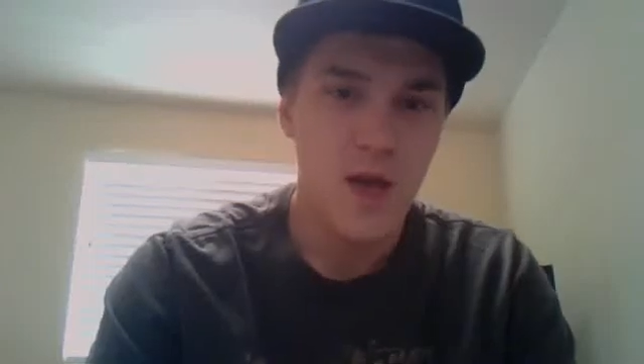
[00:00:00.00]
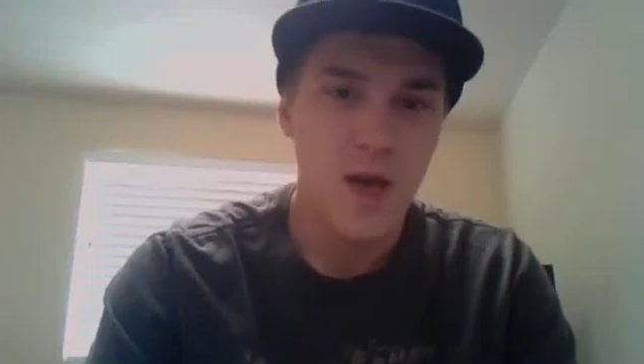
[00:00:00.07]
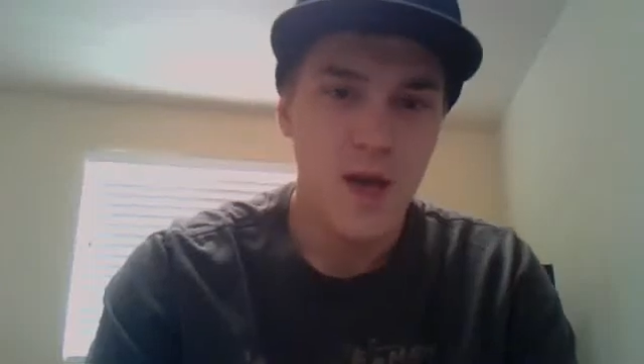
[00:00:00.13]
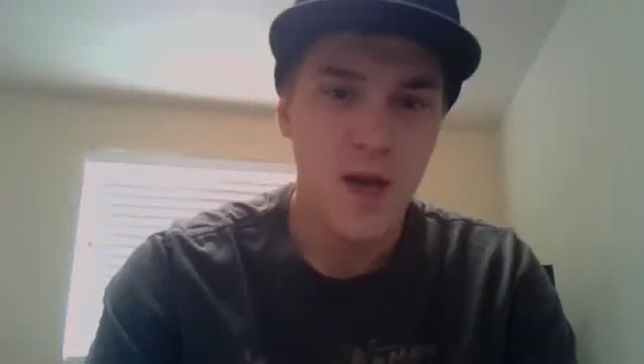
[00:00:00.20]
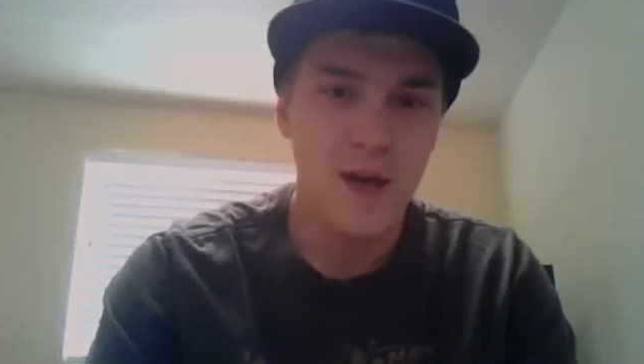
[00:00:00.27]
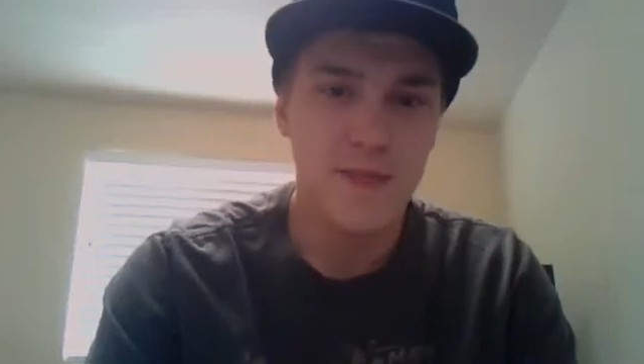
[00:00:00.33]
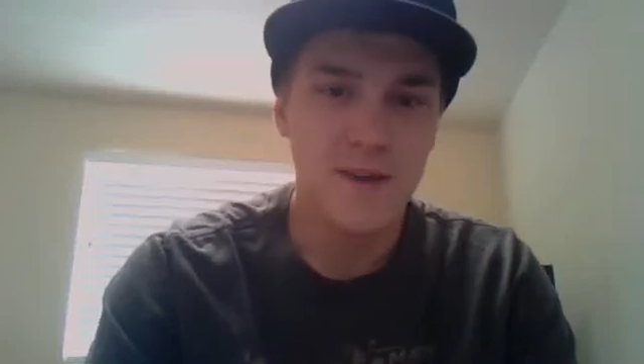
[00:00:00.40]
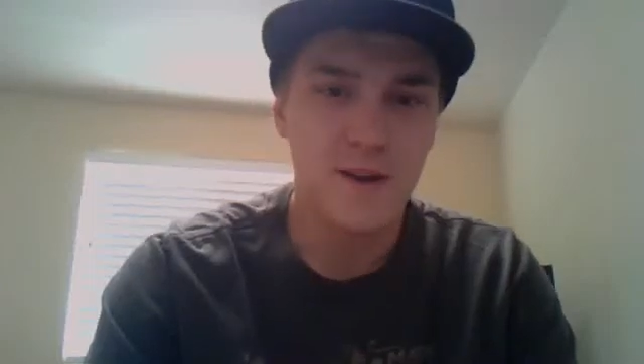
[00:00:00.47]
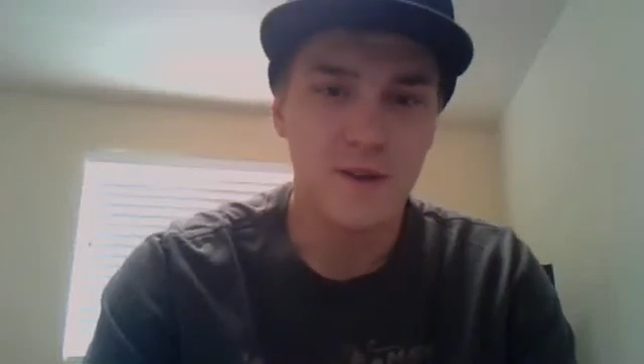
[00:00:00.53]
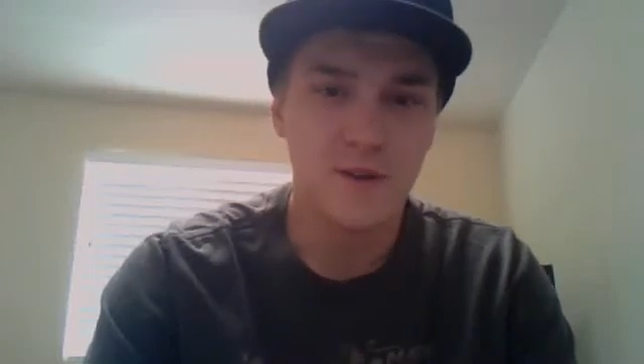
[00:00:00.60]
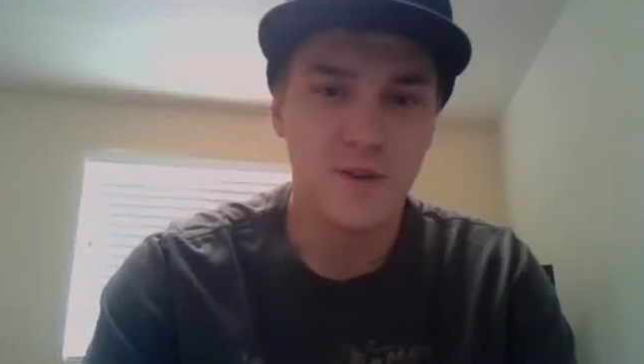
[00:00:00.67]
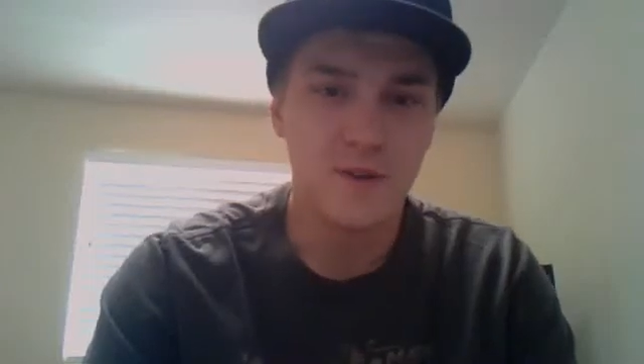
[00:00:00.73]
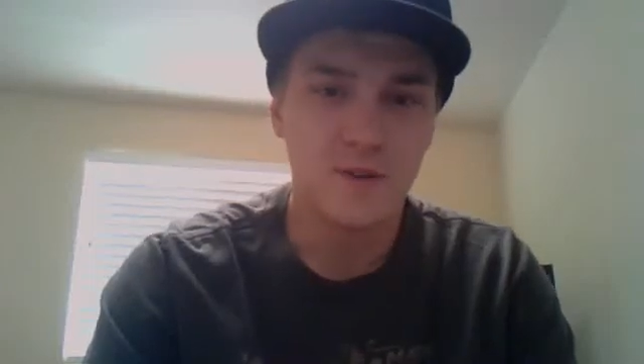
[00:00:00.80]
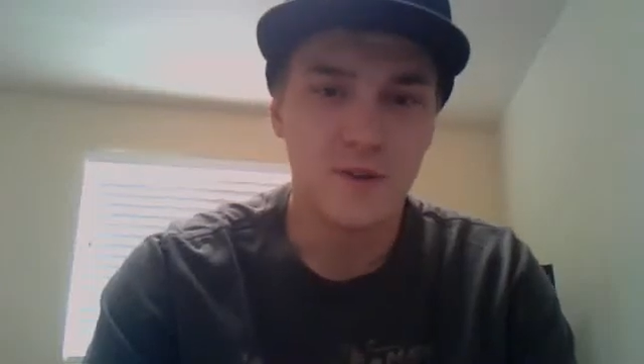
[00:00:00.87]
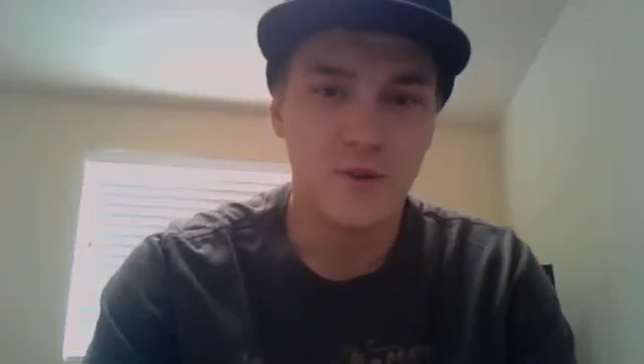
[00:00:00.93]
Hey there,
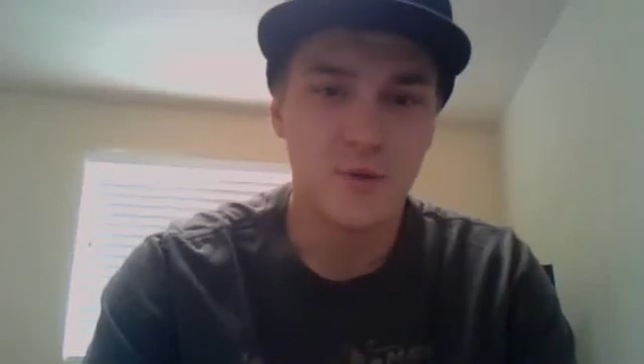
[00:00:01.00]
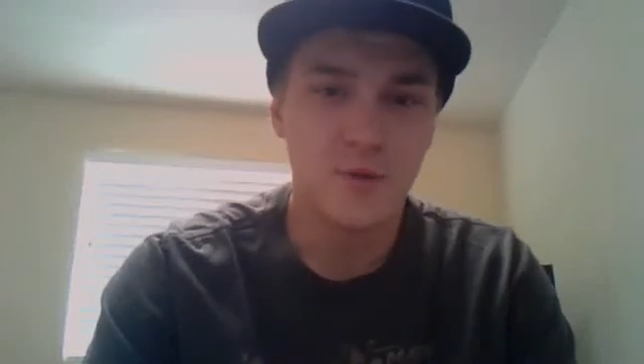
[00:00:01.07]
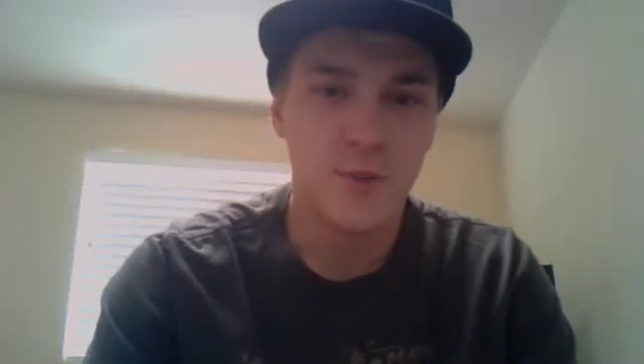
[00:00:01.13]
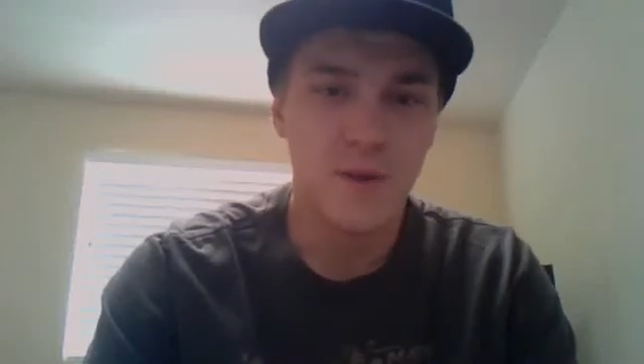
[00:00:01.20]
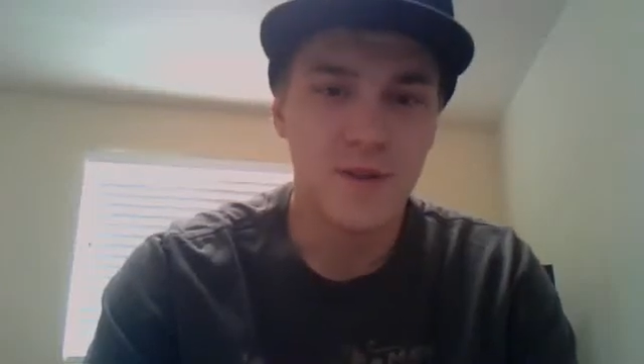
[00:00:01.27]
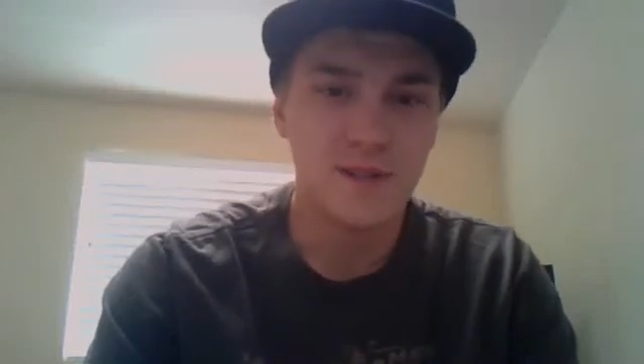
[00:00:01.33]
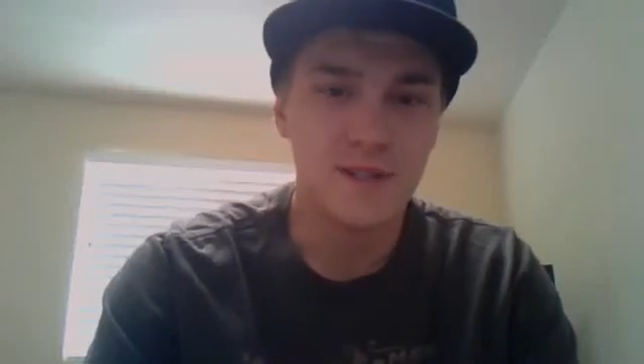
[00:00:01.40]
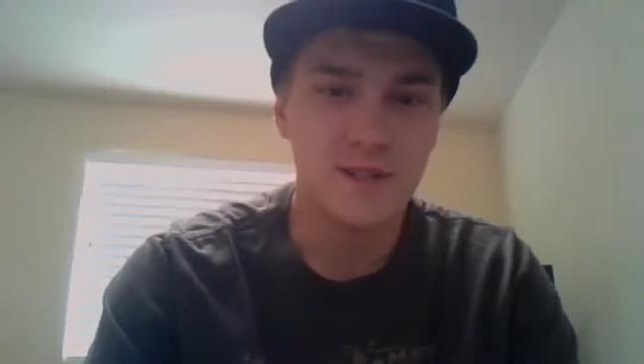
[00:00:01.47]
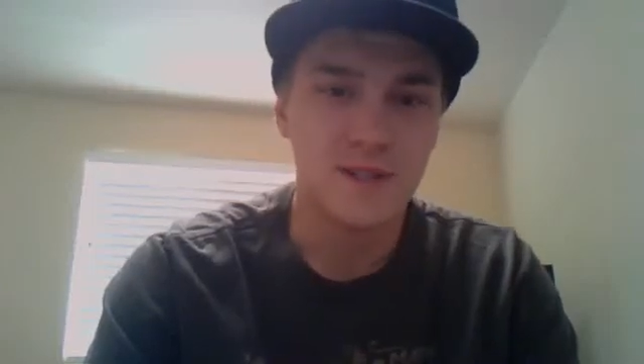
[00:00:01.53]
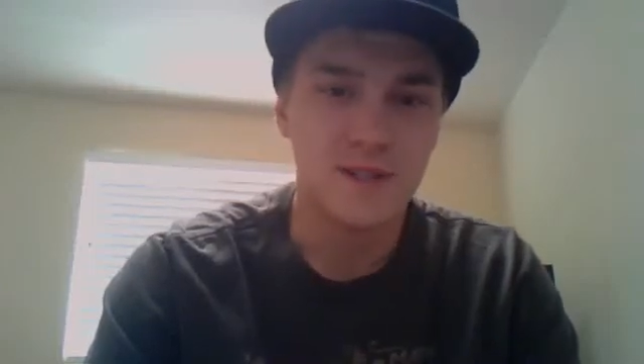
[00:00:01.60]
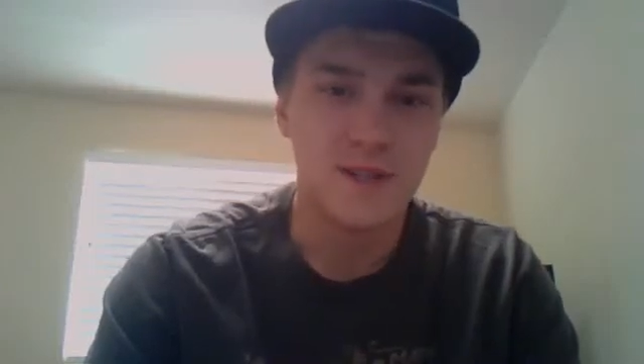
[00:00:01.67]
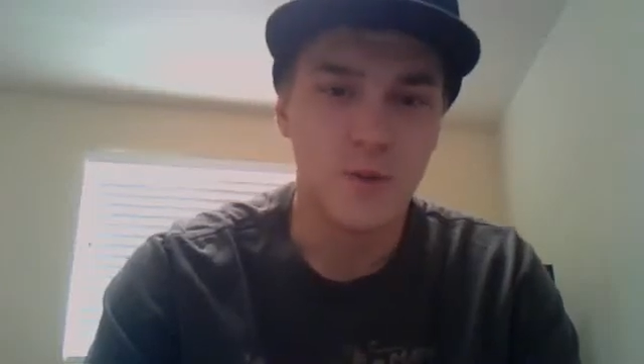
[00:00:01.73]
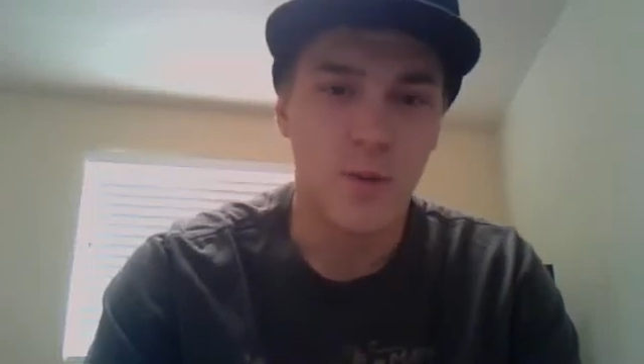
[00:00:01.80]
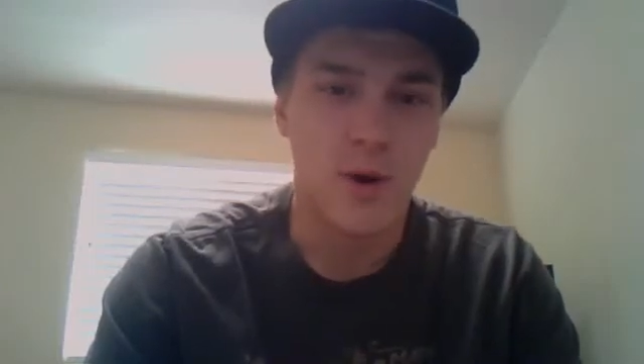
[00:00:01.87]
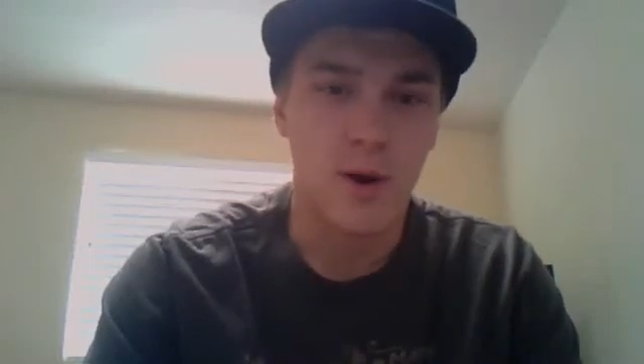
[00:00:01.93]
YouTube. This is
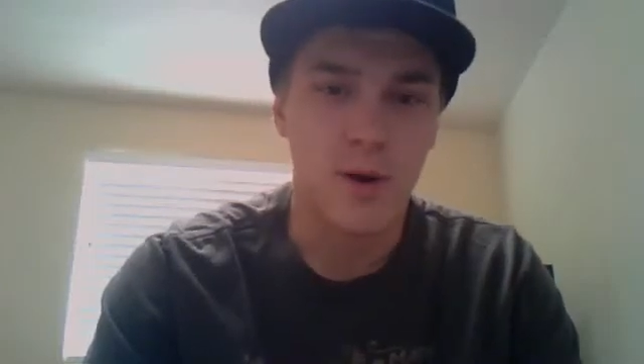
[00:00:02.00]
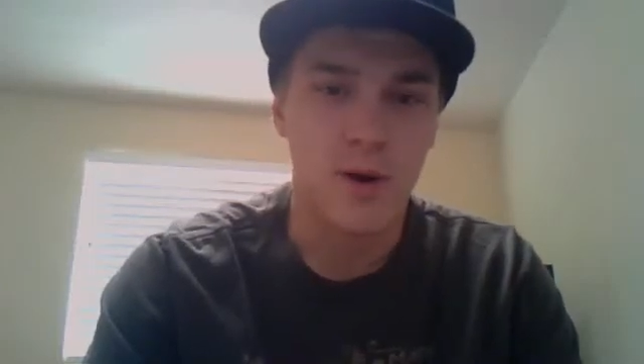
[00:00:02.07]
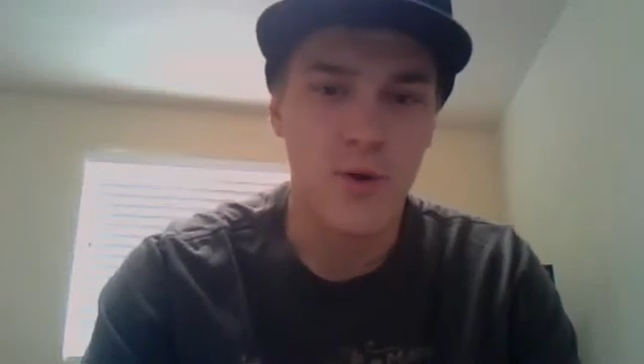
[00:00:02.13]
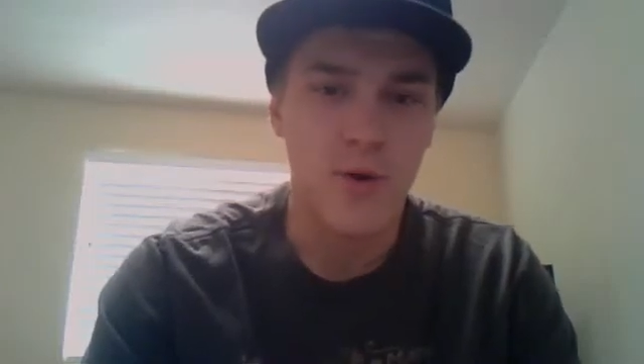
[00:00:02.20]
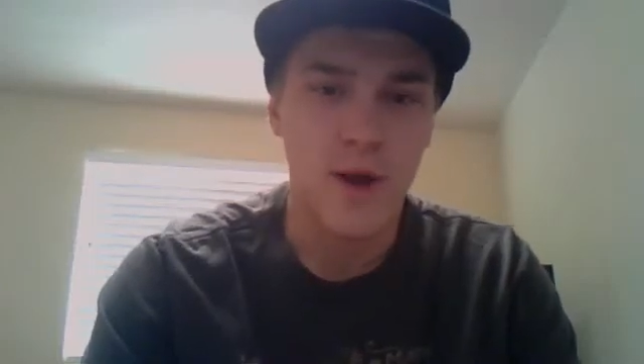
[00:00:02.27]
T Walker,